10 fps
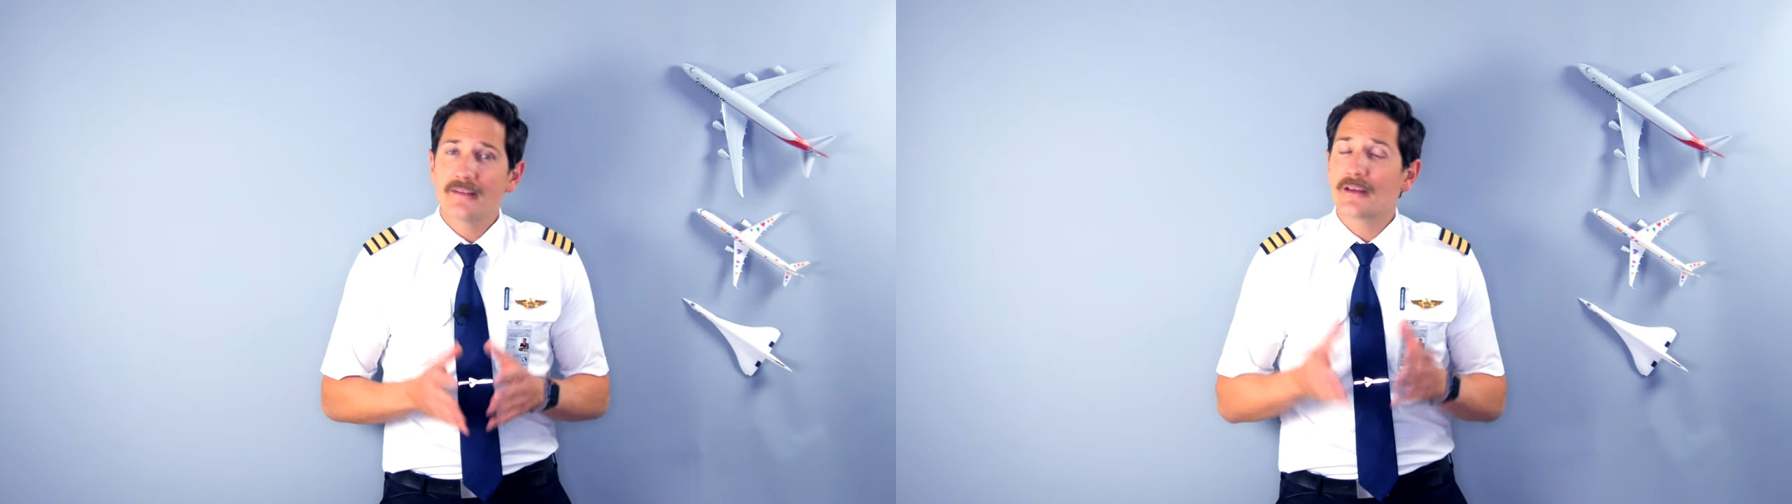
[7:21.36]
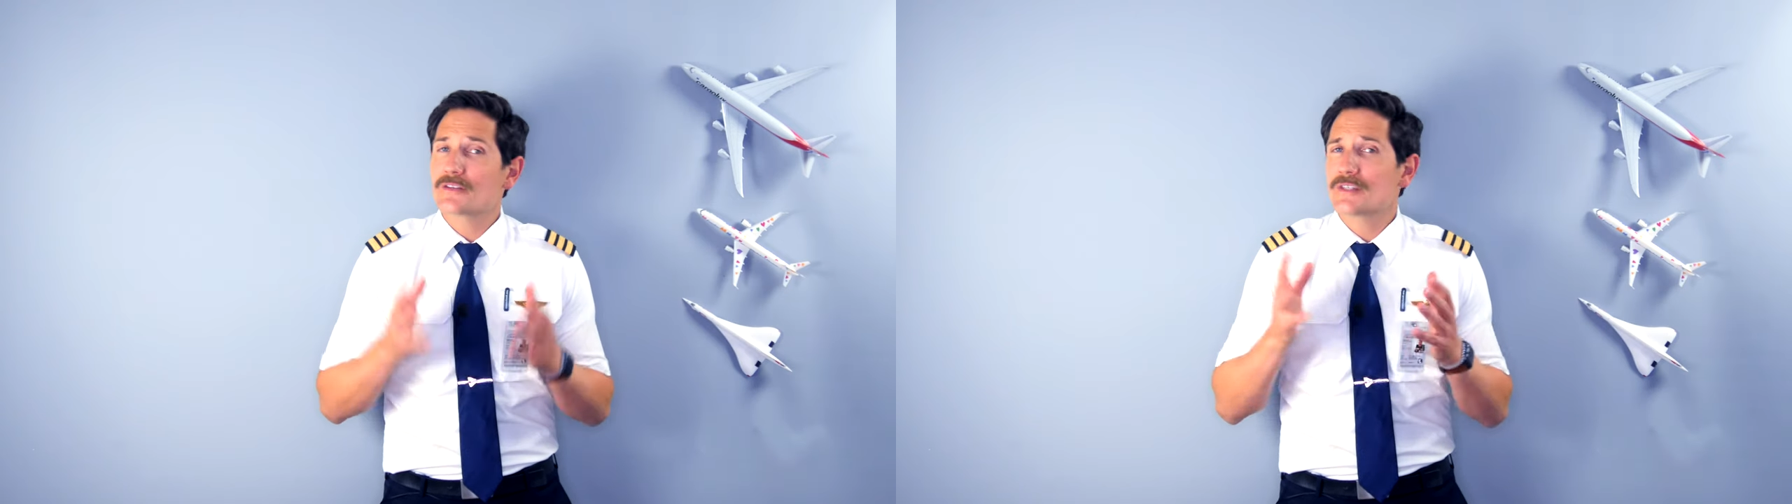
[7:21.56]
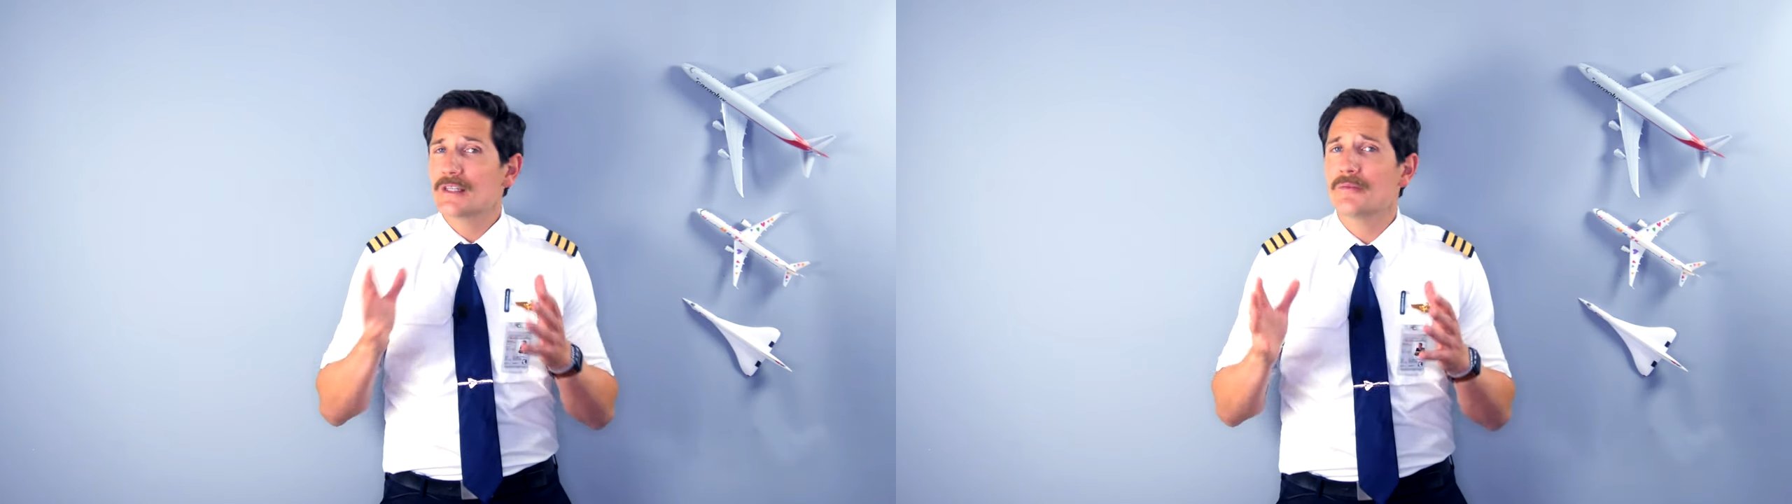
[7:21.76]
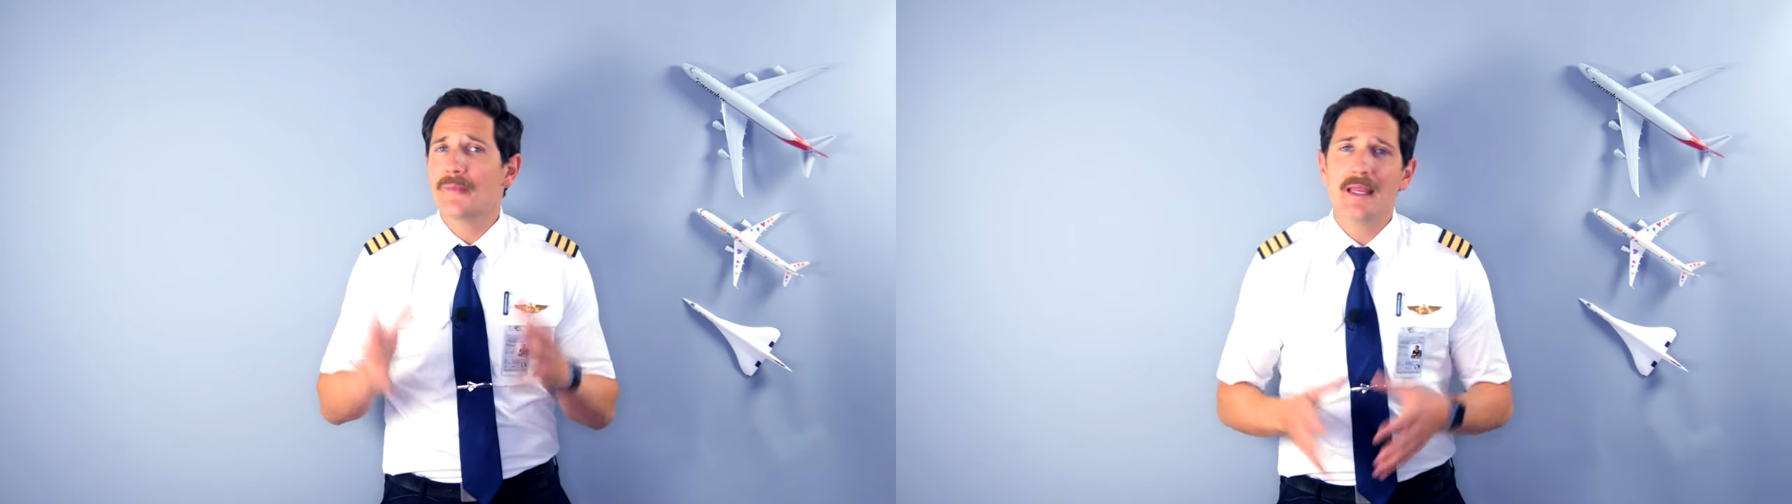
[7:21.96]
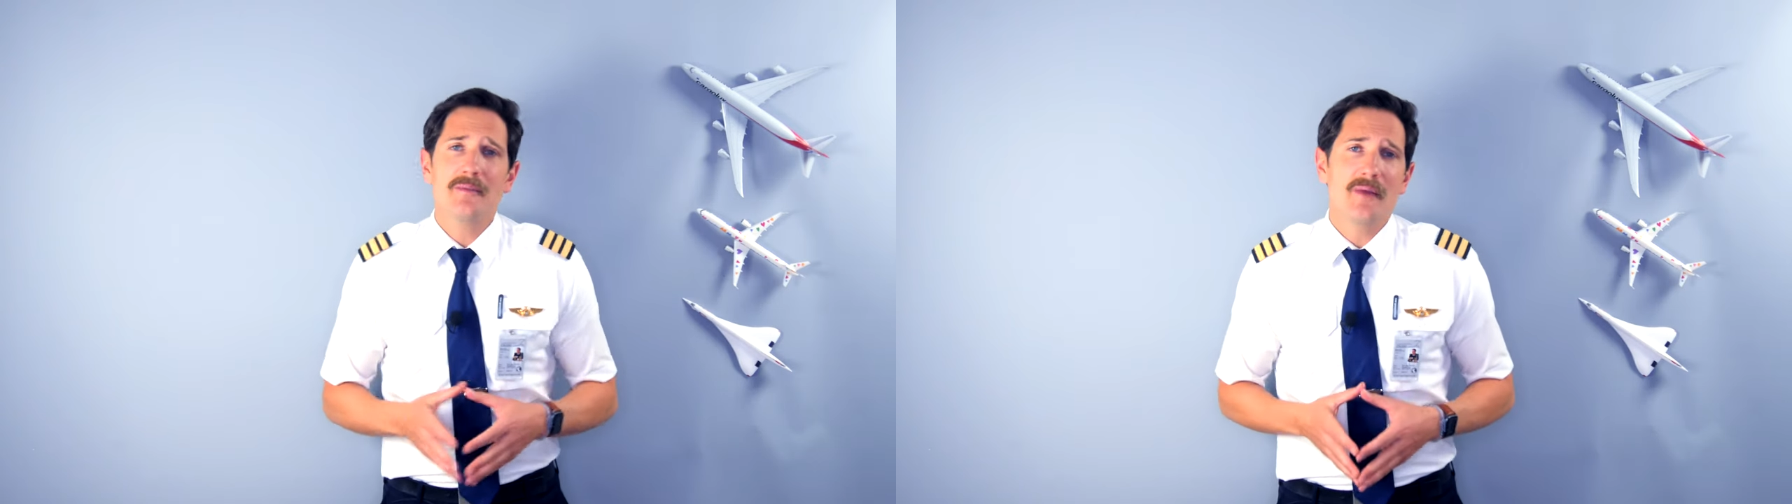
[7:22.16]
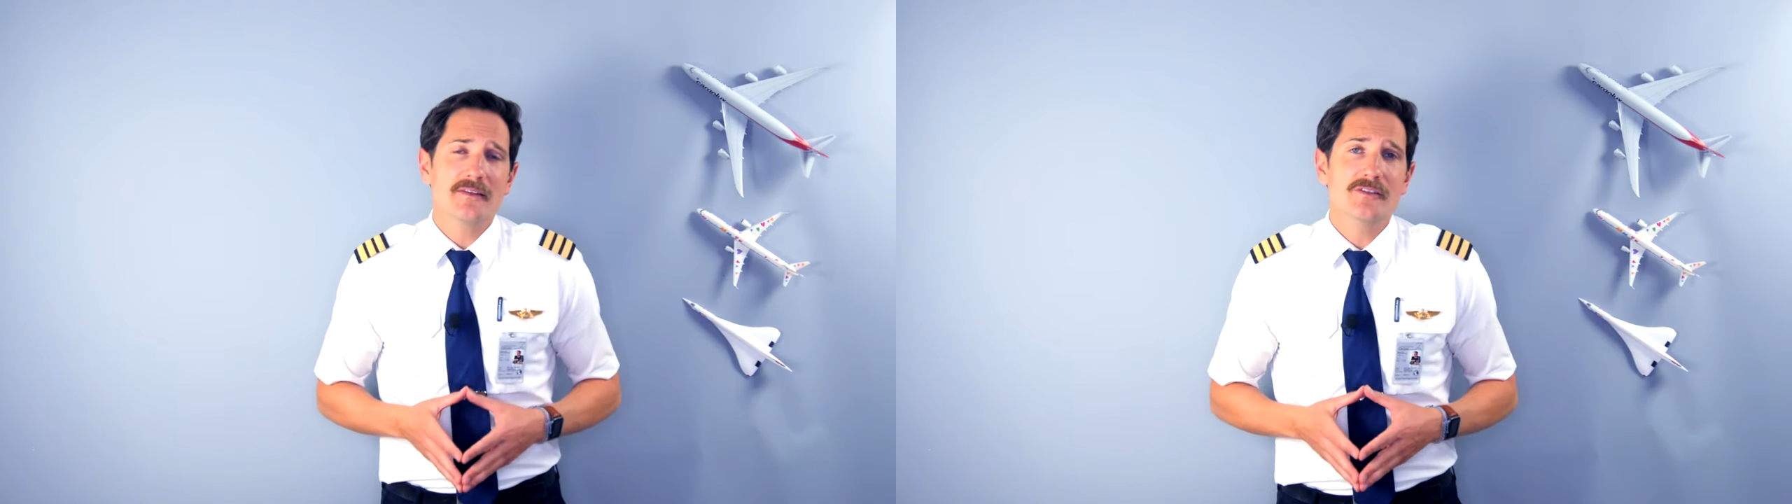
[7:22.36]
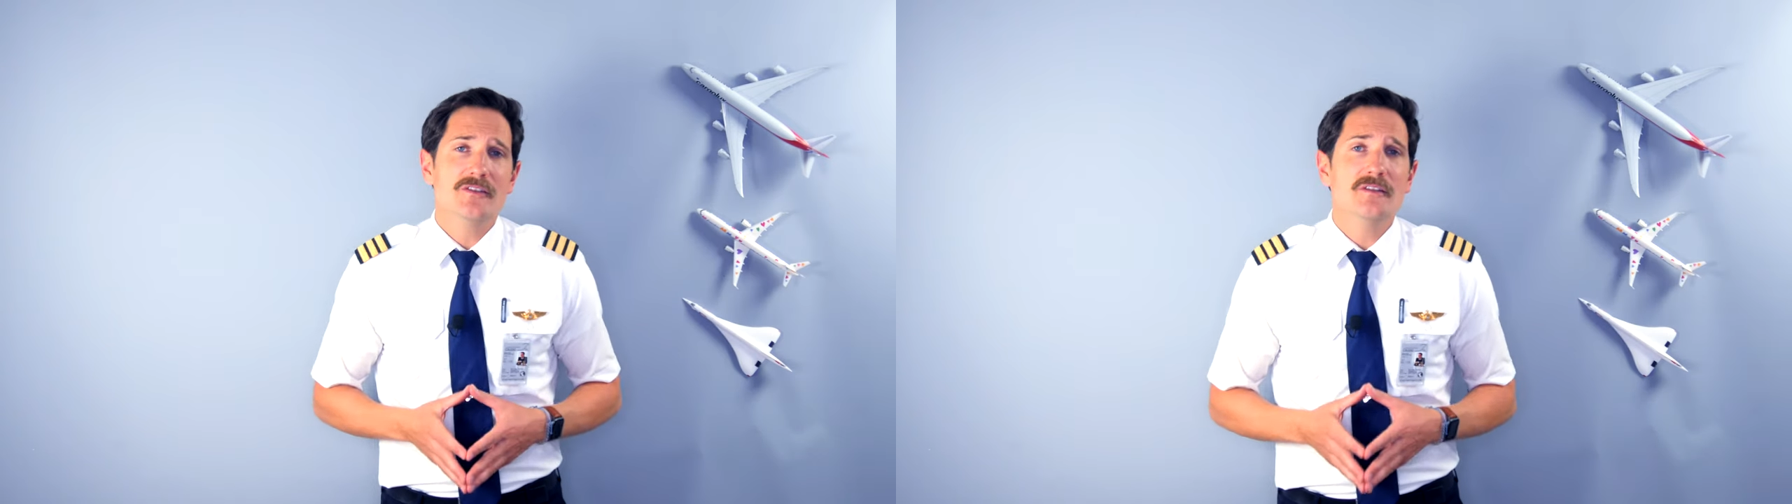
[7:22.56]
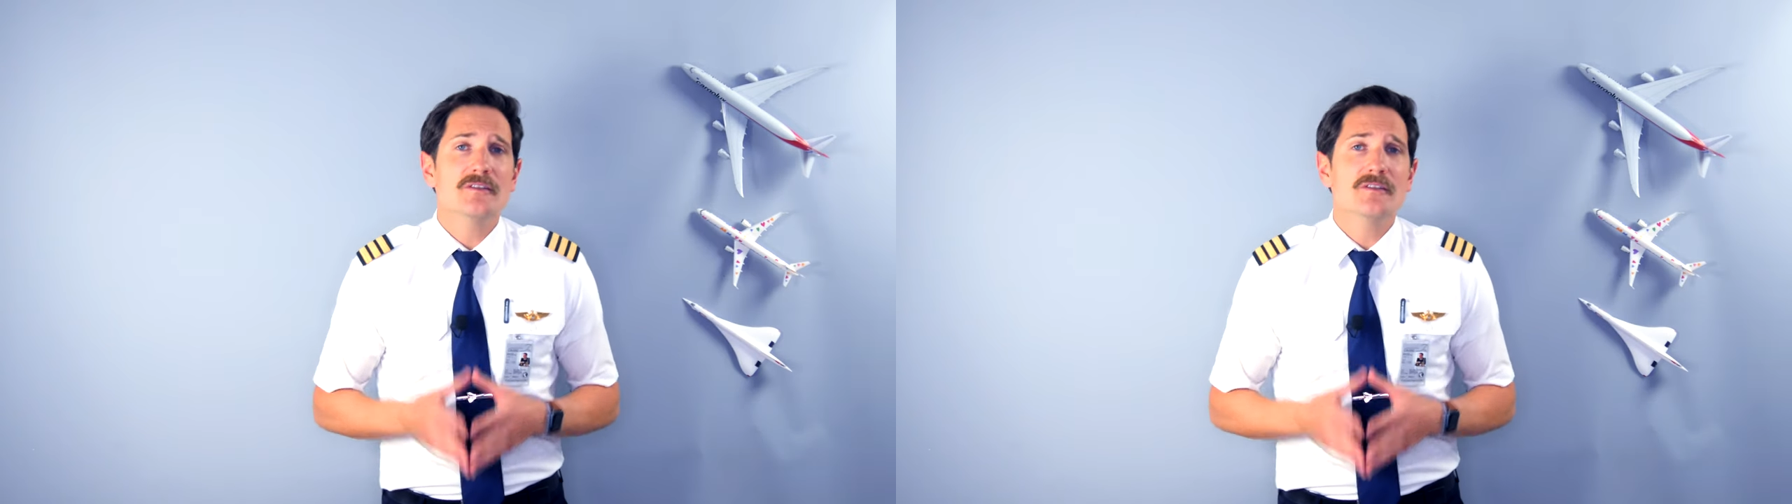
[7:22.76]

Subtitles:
There are still many passengers